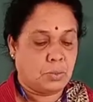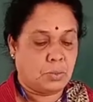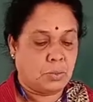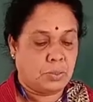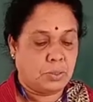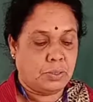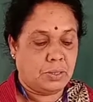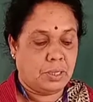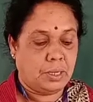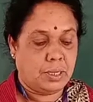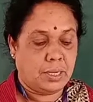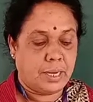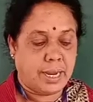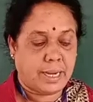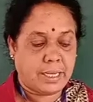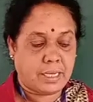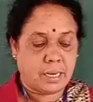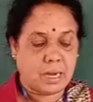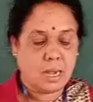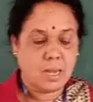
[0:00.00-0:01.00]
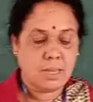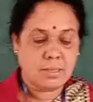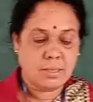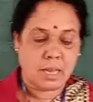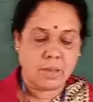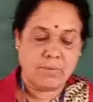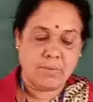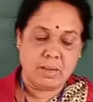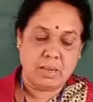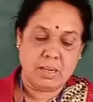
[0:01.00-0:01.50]
So, in the next
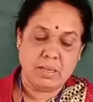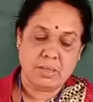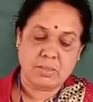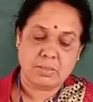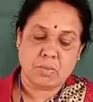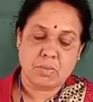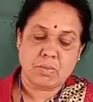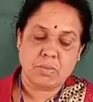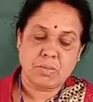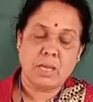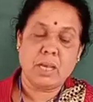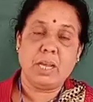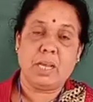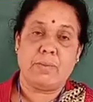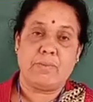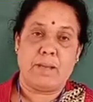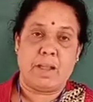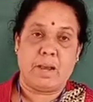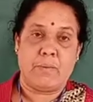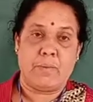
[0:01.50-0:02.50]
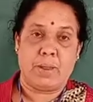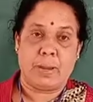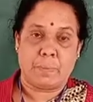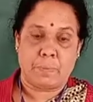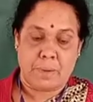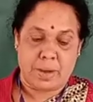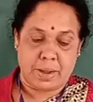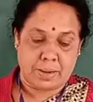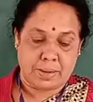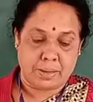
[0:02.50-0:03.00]
class, I will solve the
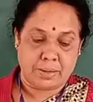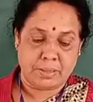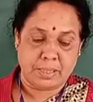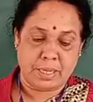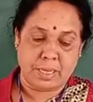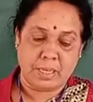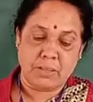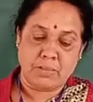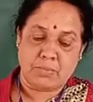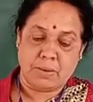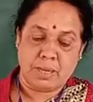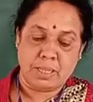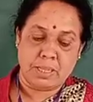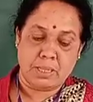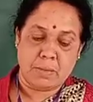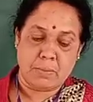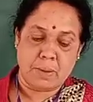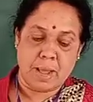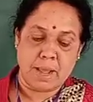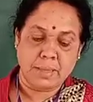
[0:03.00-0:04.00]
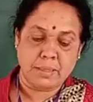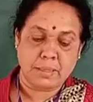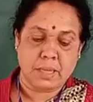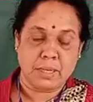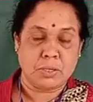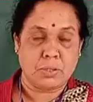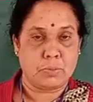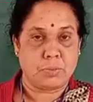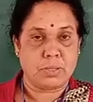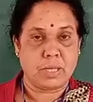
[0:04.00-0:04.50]
evaluate part, that is fill in the blanks
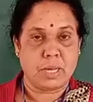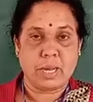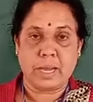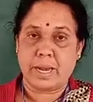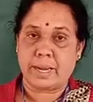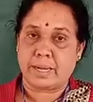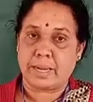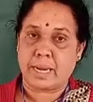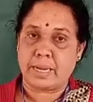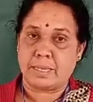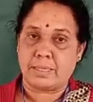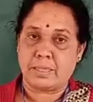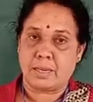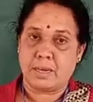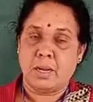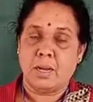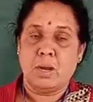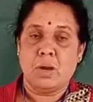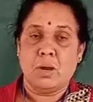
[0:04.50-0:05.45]
and choose the correct answer.